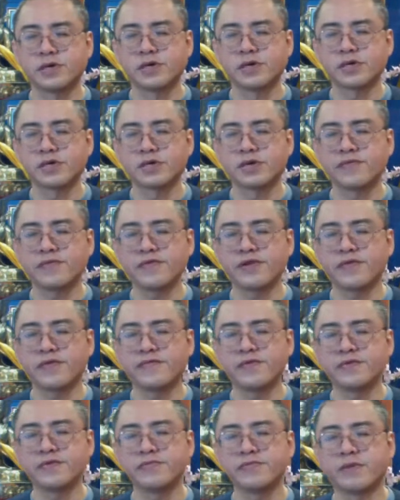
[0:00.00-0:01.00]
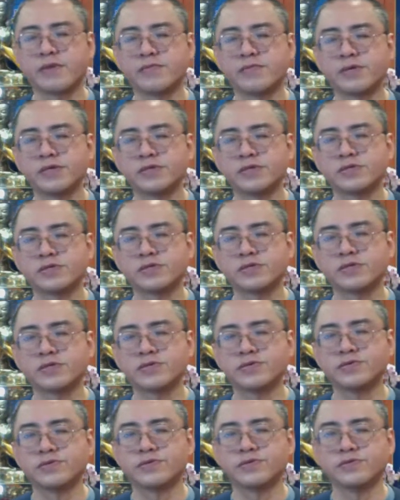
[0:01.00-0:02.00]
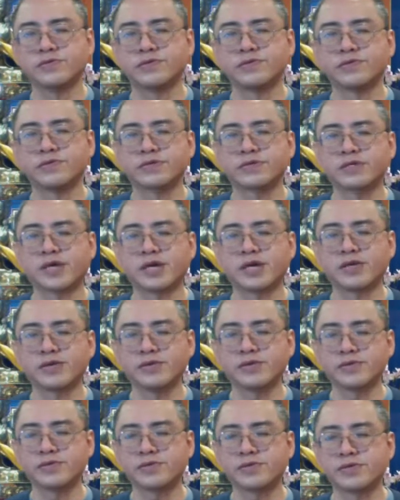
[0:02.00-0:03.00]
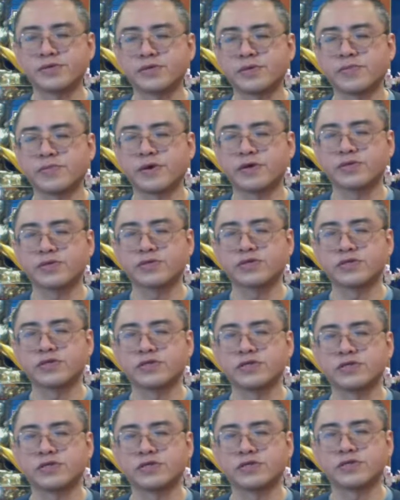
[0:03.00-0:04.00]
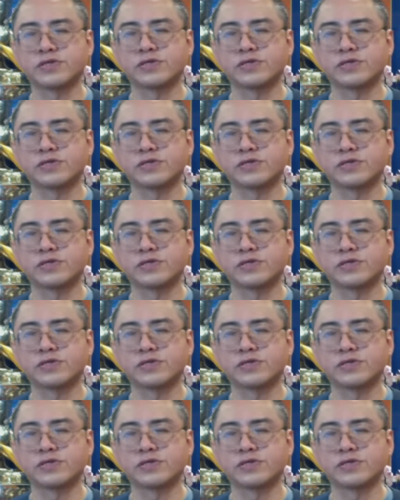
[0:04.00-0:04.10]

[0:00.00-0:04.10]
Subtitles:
give it a few moments to get used to the posture,